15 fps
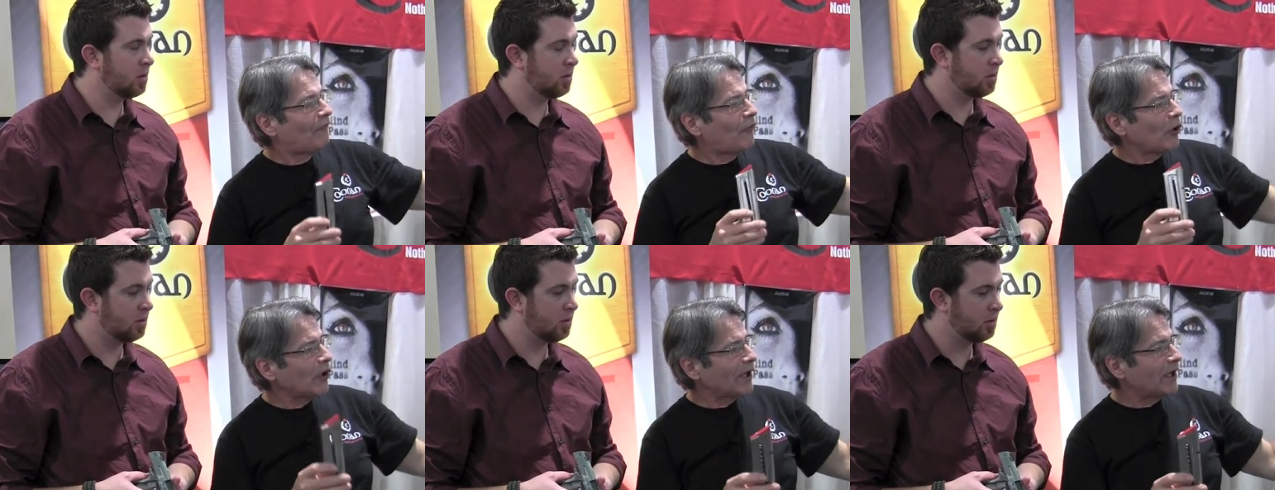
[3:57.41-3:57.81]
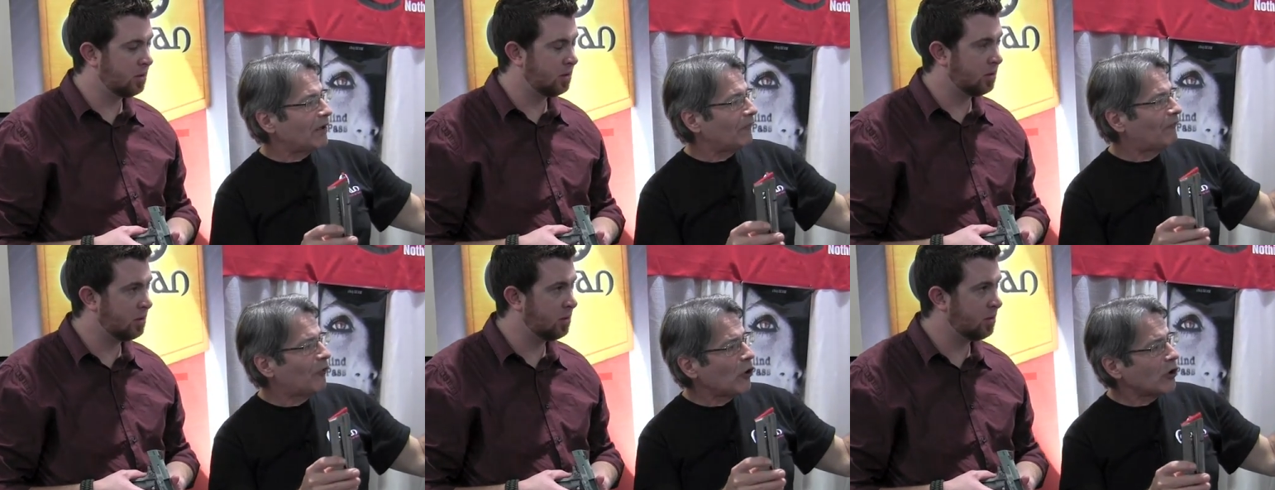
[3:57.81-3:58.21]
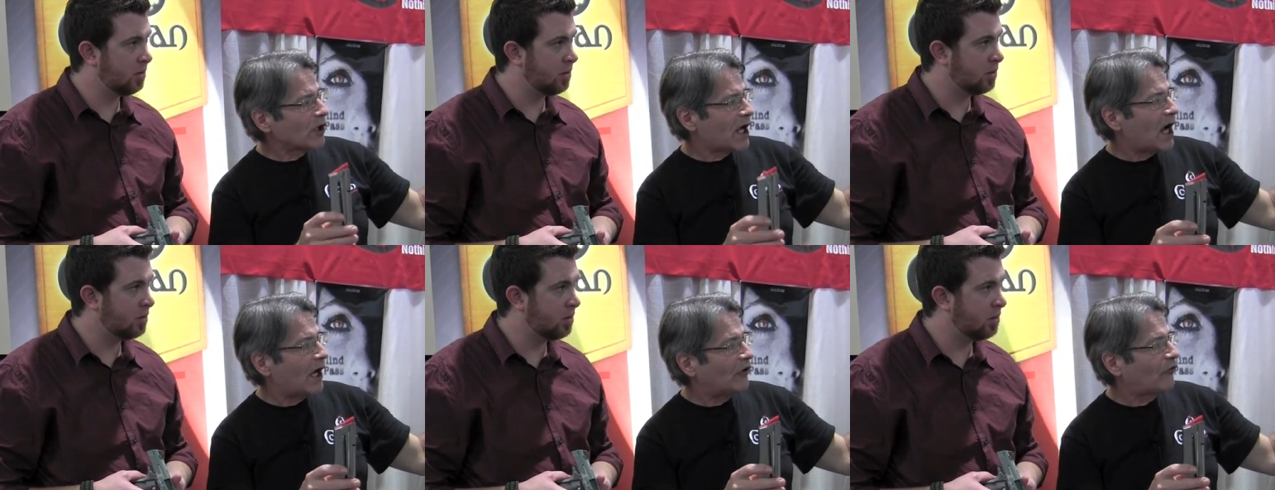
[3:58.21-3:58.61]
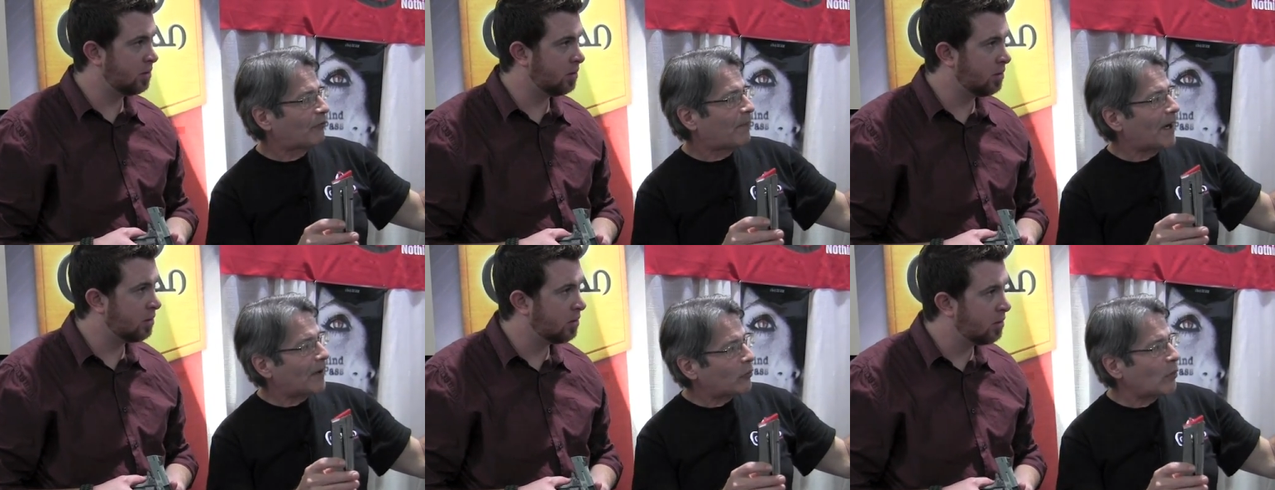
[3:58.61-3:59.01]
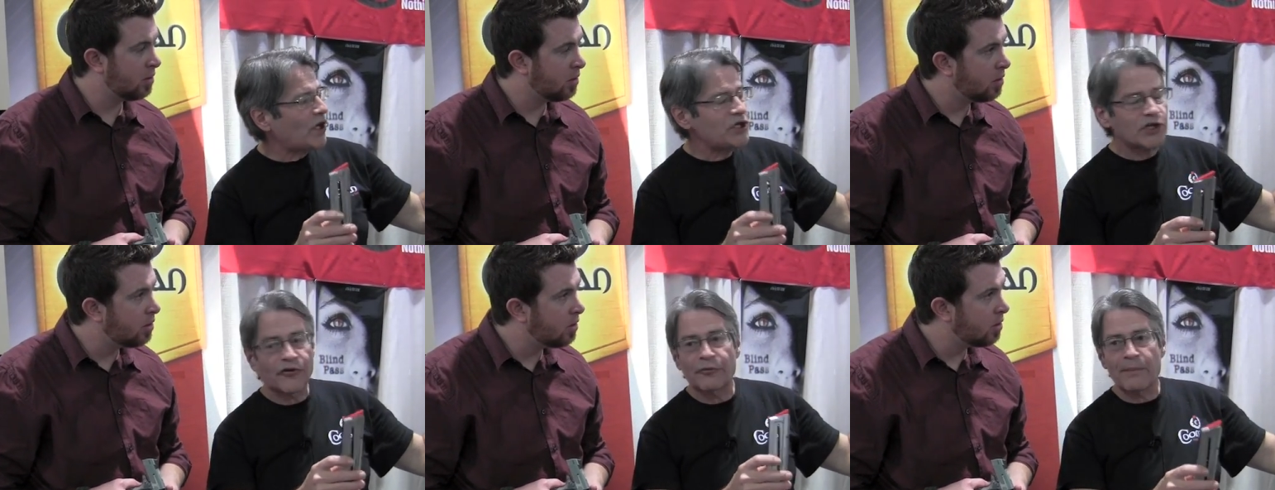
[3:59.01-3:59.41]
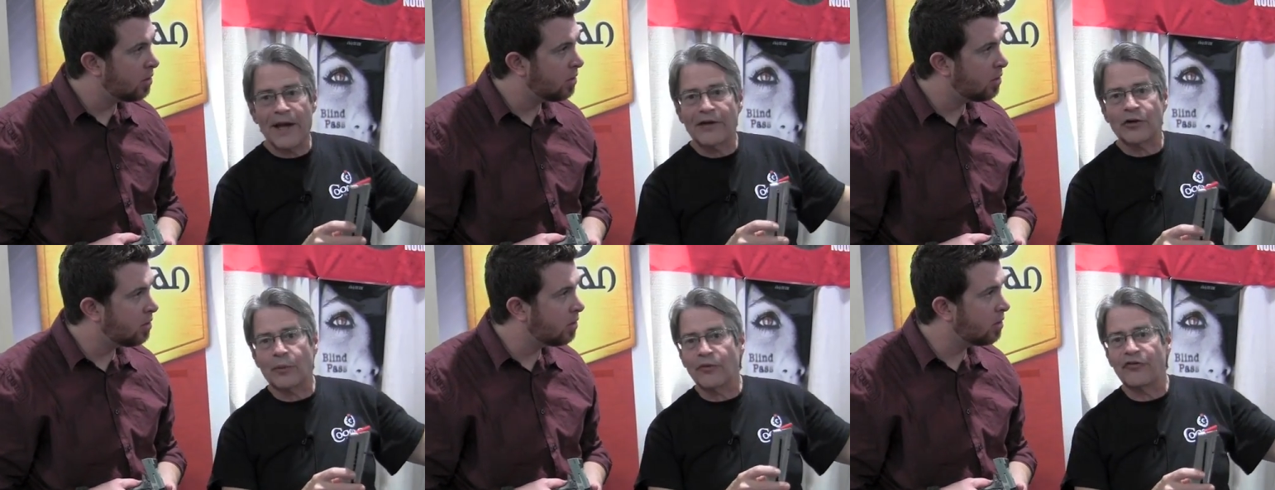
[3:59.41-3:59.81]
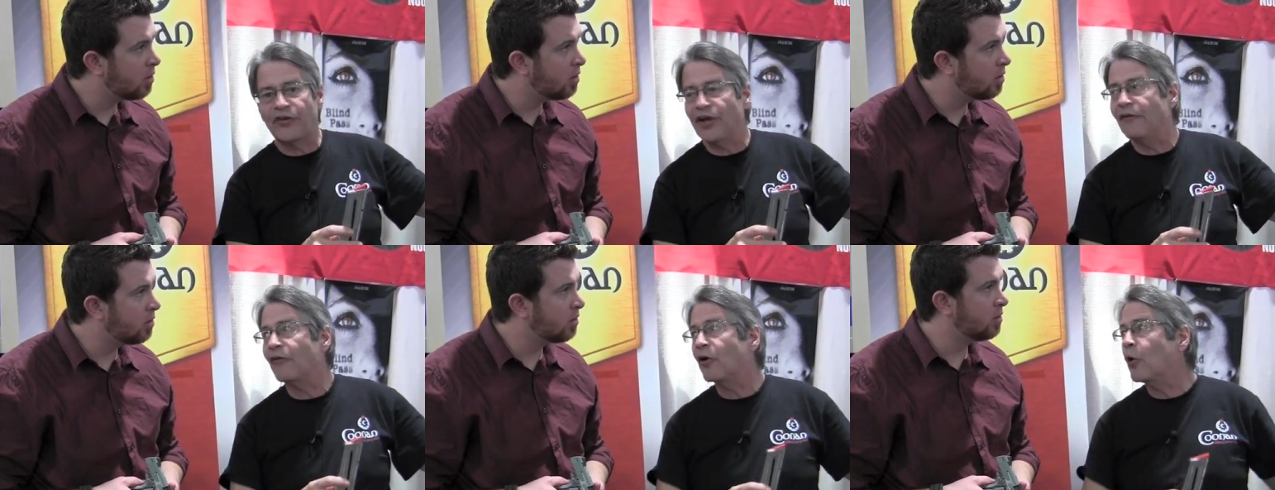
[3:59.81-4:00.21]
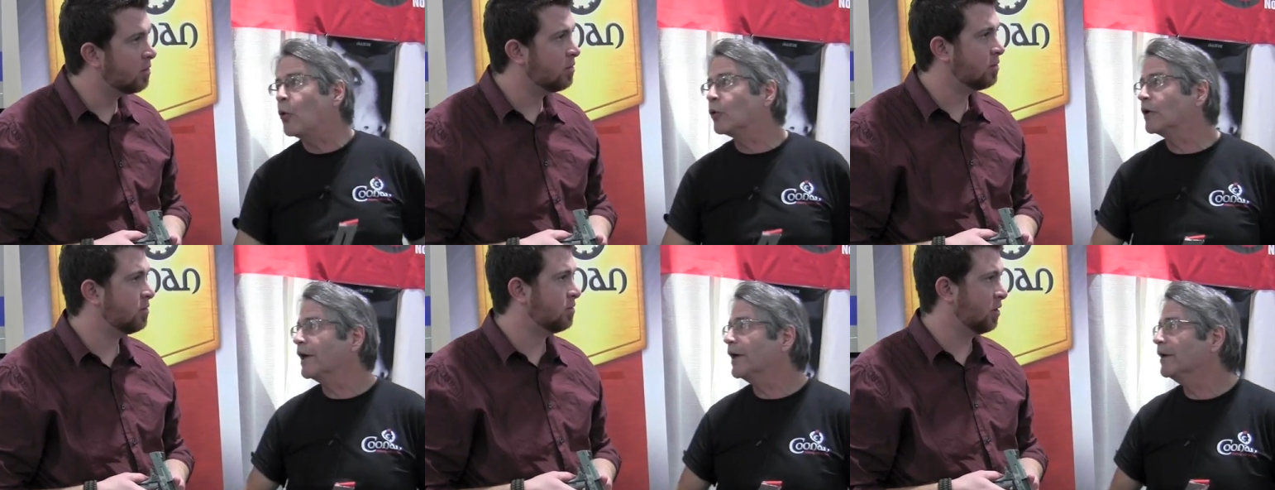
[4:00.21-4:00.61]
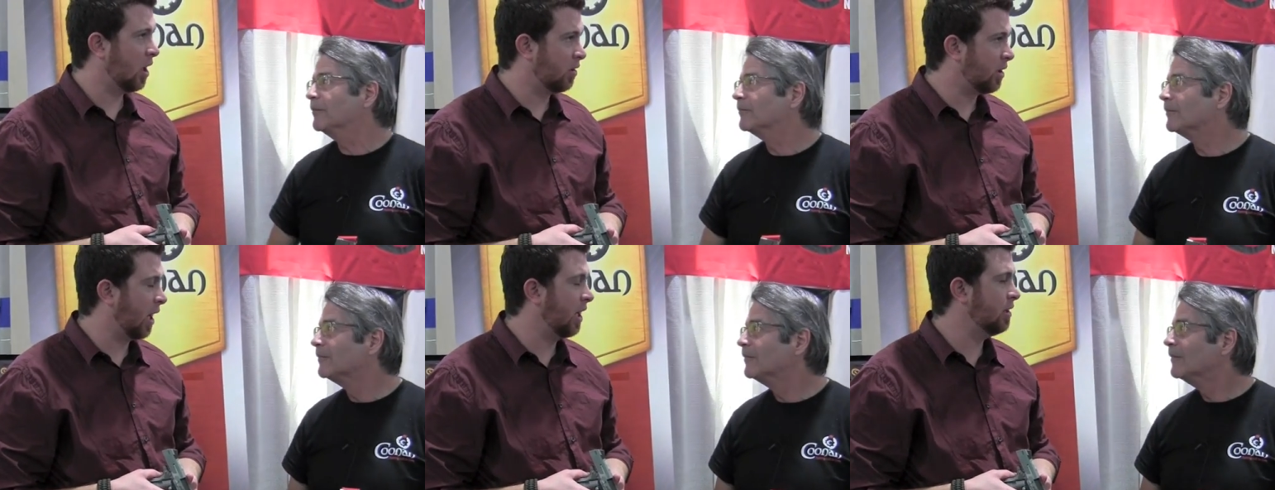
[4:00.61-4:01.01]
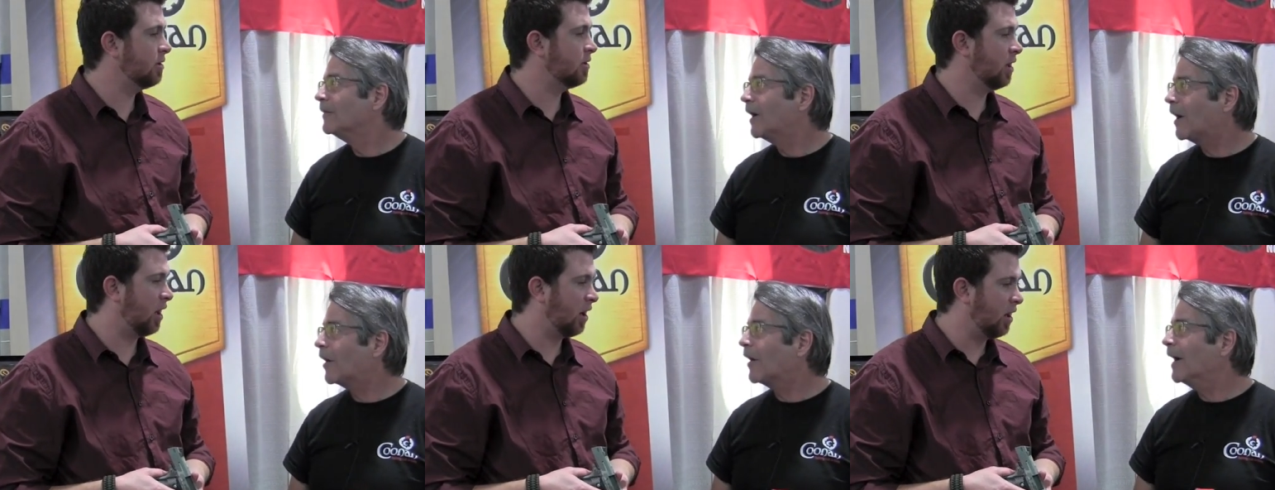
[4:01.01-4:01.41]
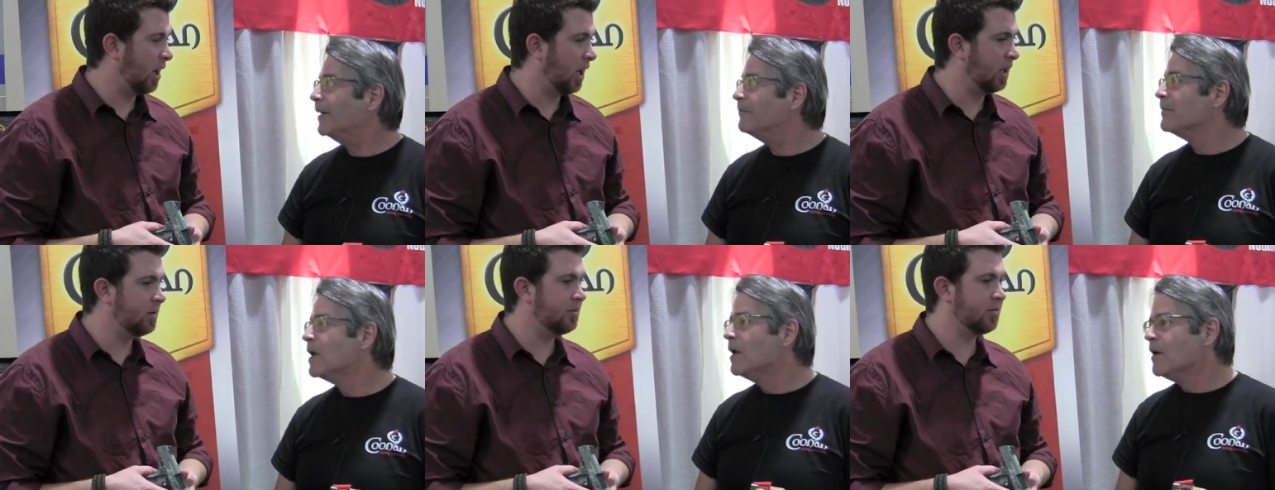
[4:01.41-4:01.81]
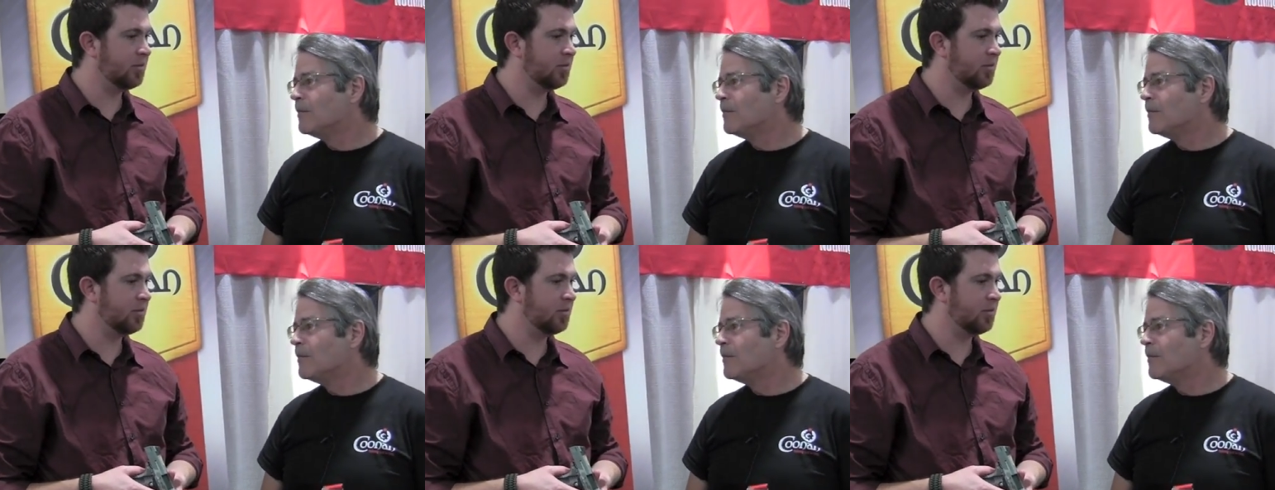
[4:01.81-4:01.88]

Speaker 1: fully full guns, but we just make the receiver only. Okay, all right.